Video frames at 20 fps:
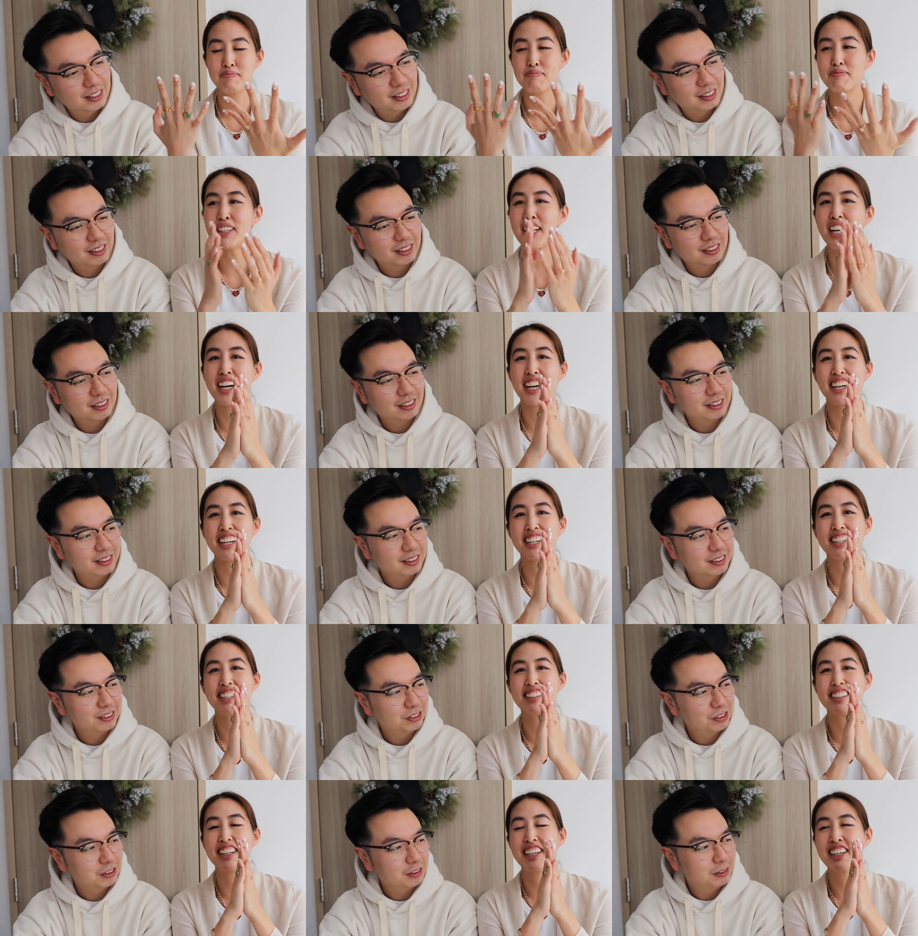Speaker 1: Yeah,
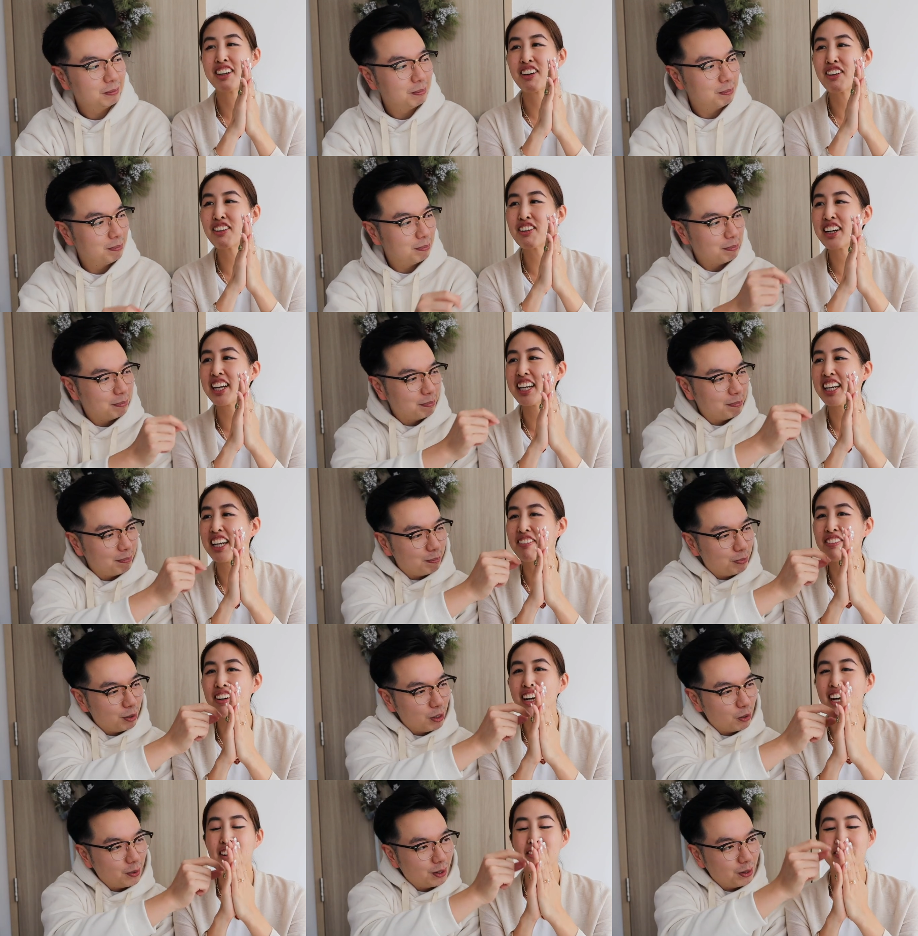Just a girl can
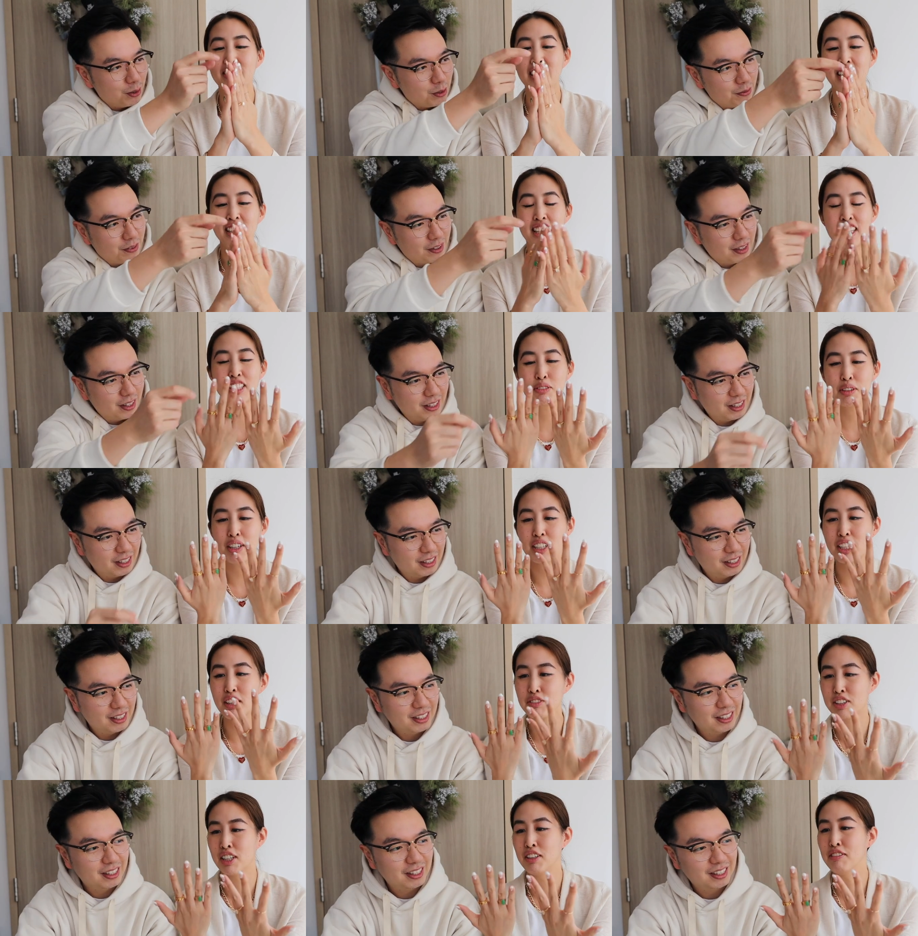never have. That's there. why you
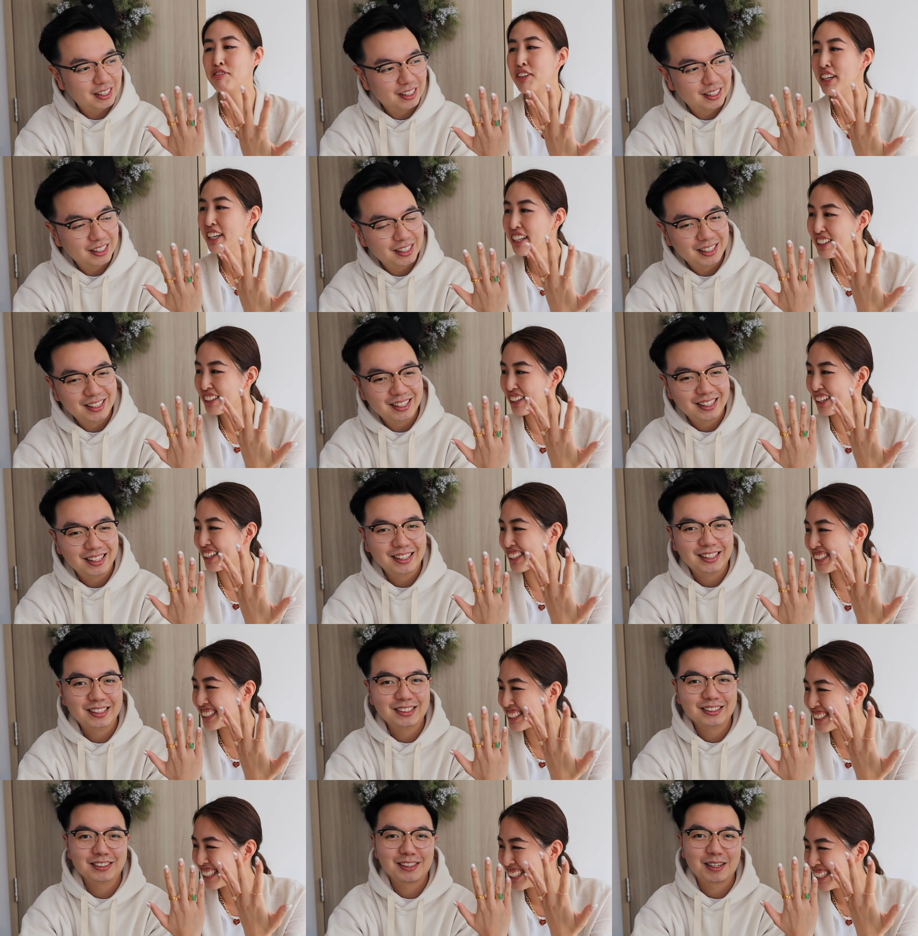have ten fingers.
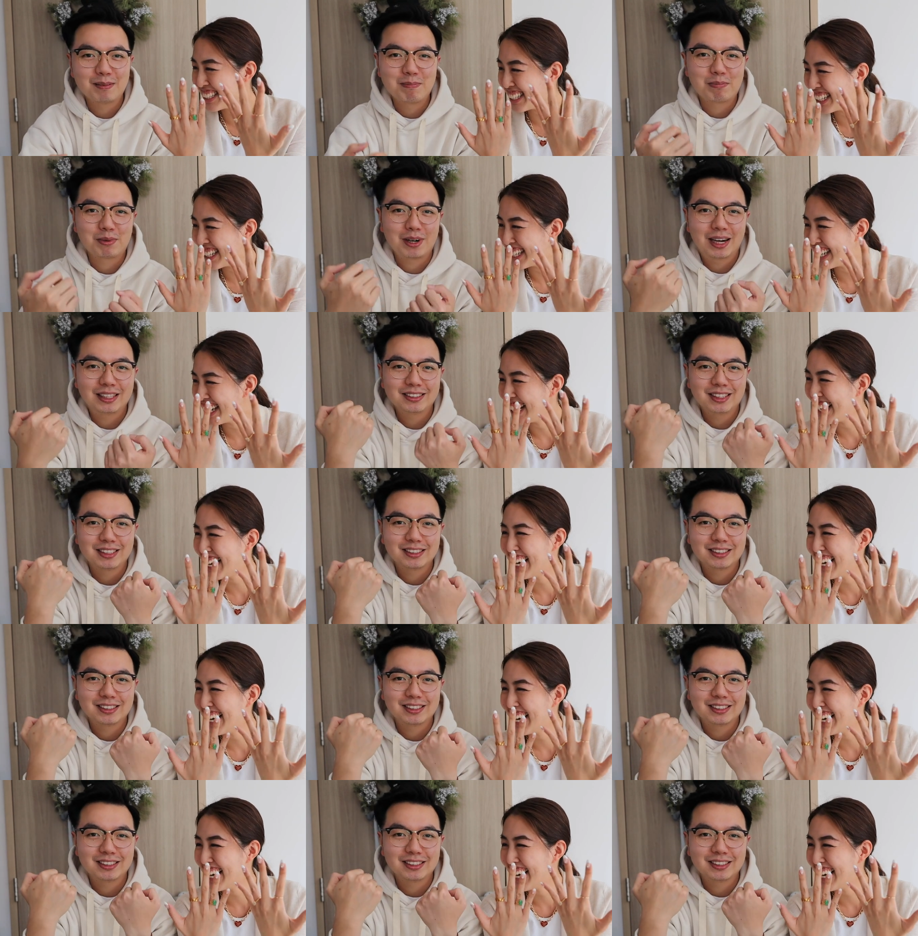It's like brass